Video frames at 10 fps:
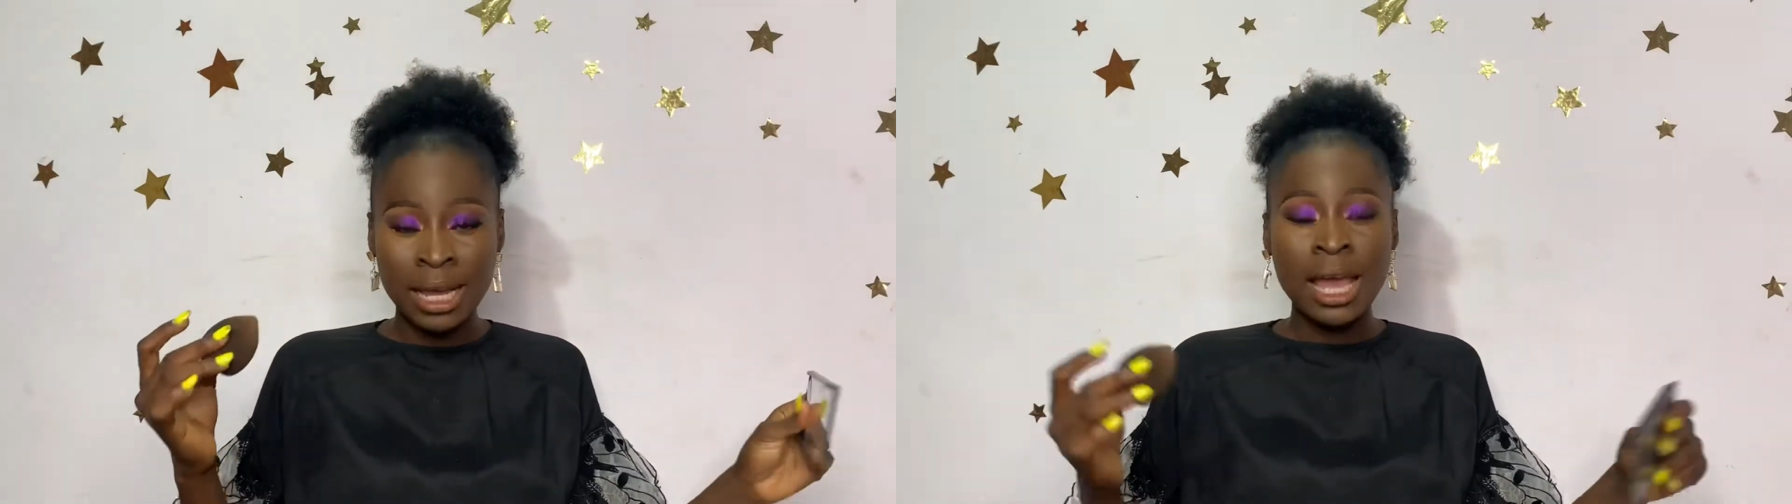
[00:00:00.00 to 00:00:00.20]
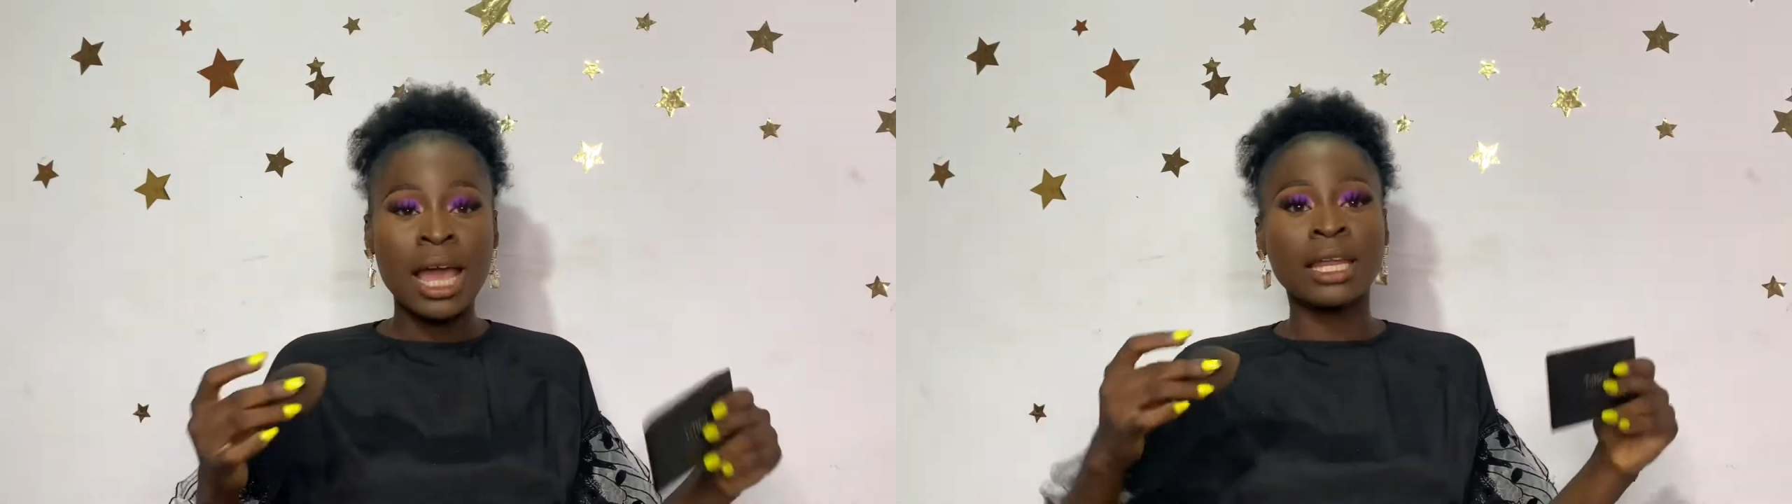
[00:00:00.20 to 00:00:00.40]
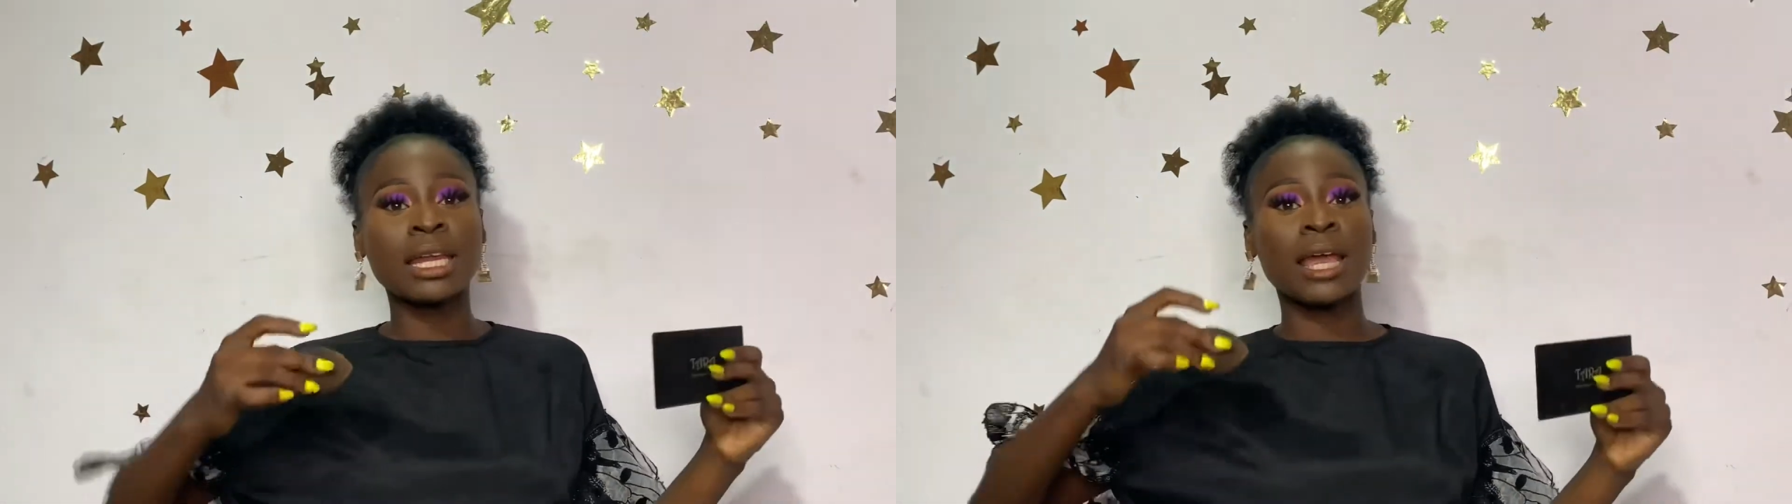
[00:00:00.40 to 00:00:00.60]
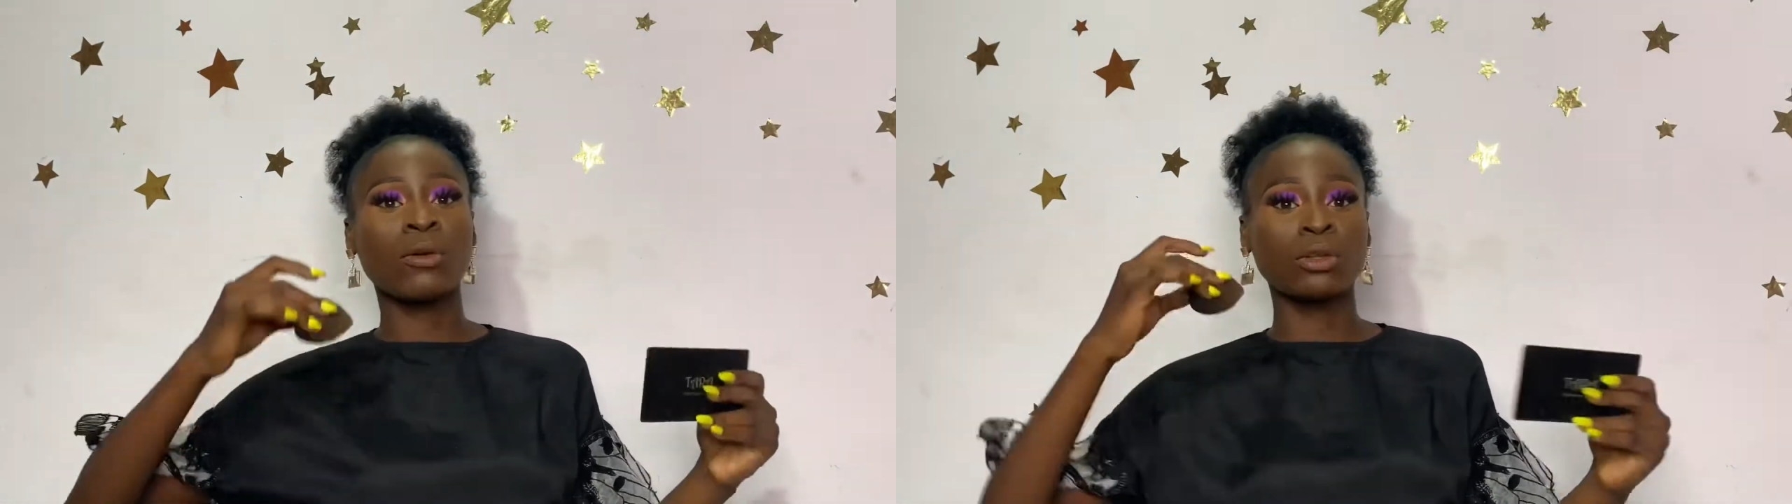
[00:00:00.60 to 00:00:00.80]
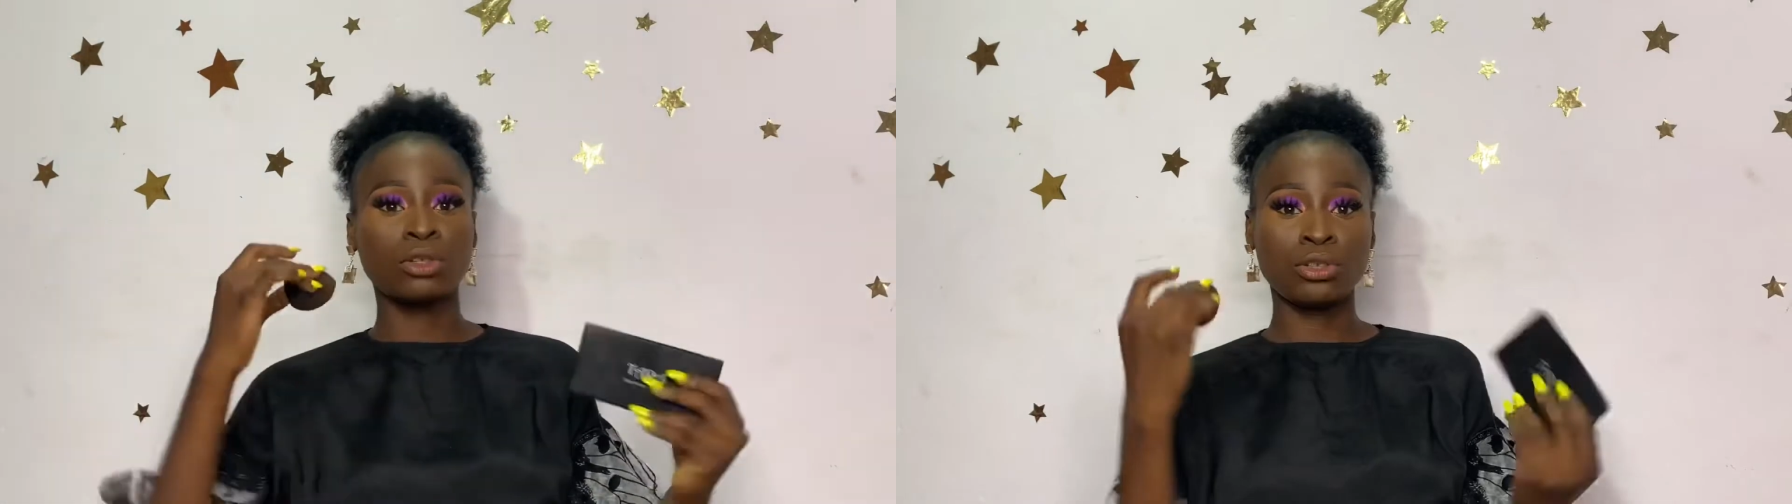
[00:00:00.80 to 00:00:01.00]
and then i
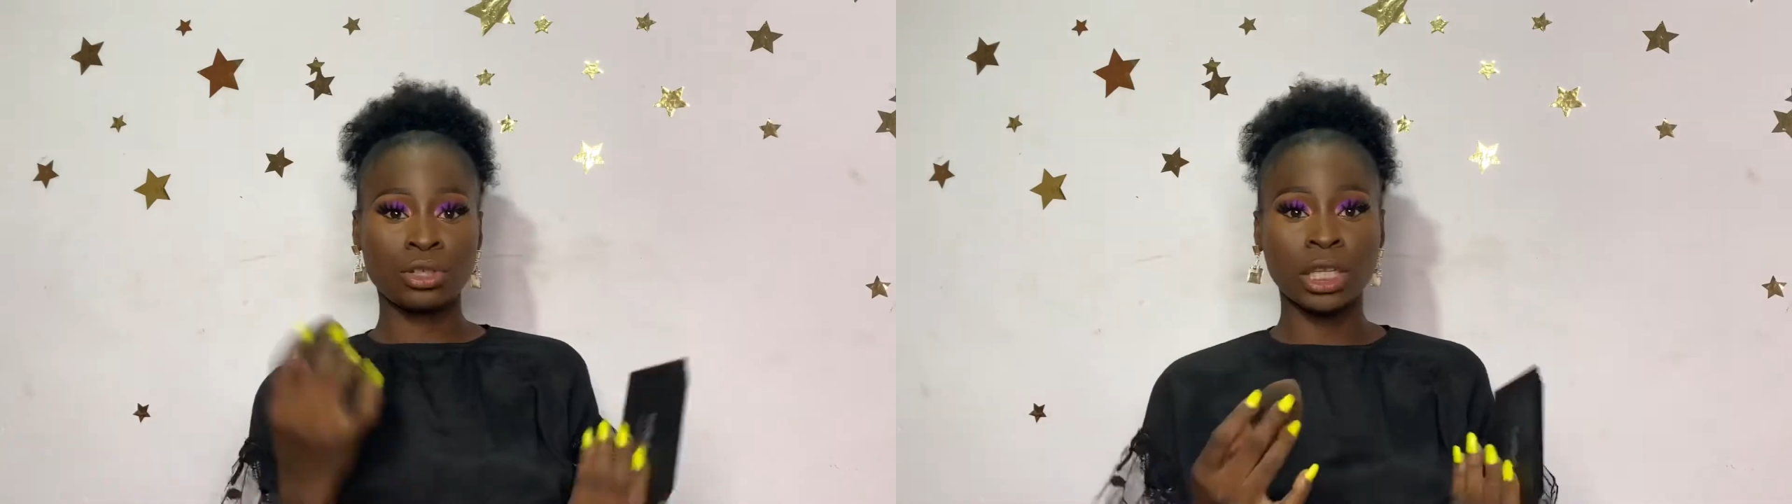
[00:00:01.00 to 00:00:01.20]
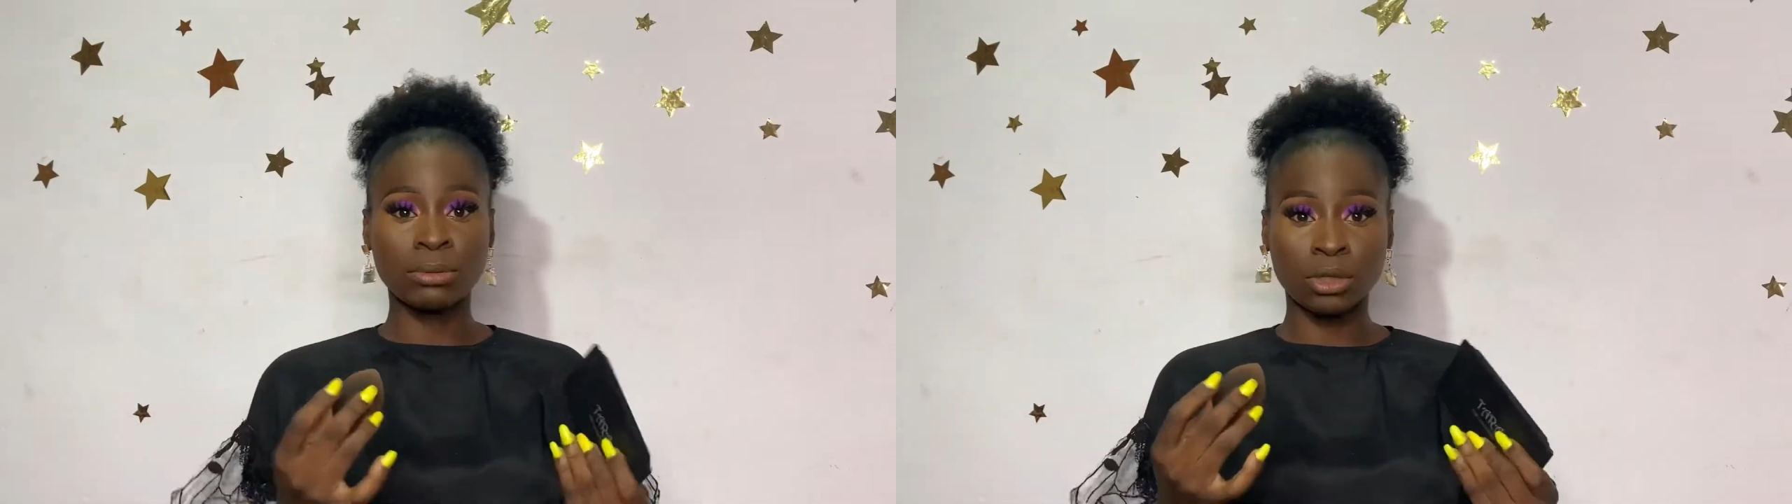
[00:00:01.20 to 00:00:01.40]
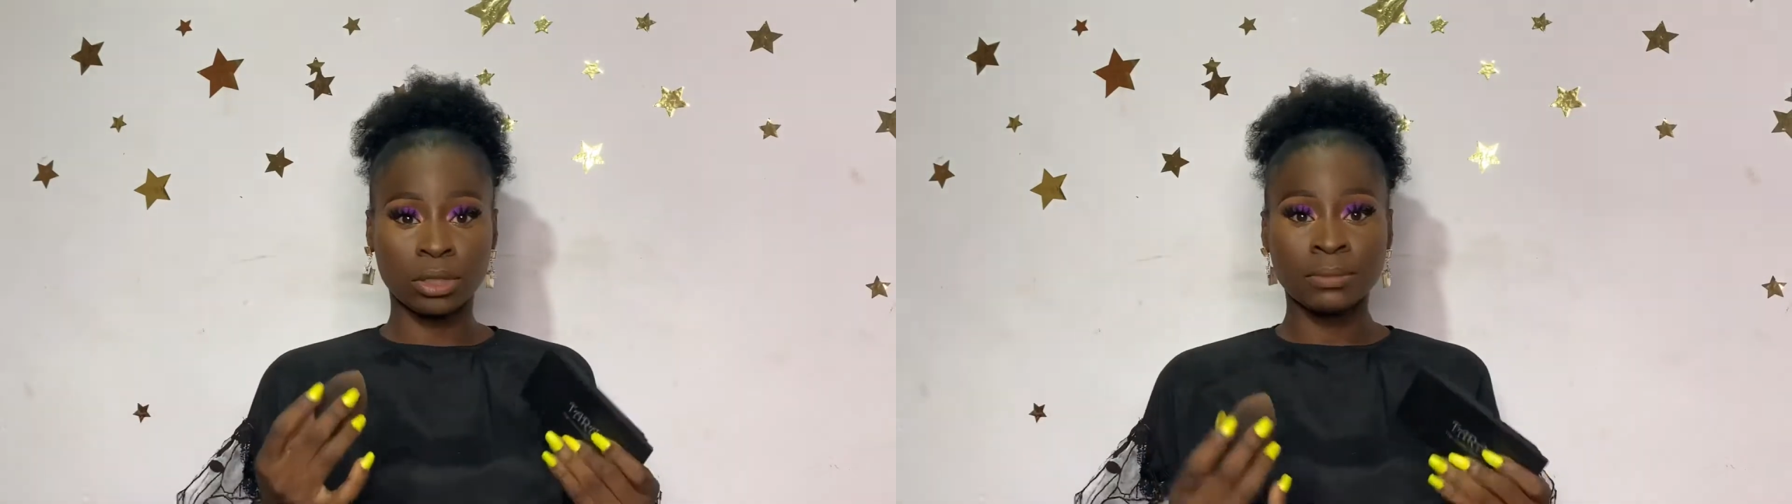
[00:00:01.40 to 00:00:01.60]
got to the reception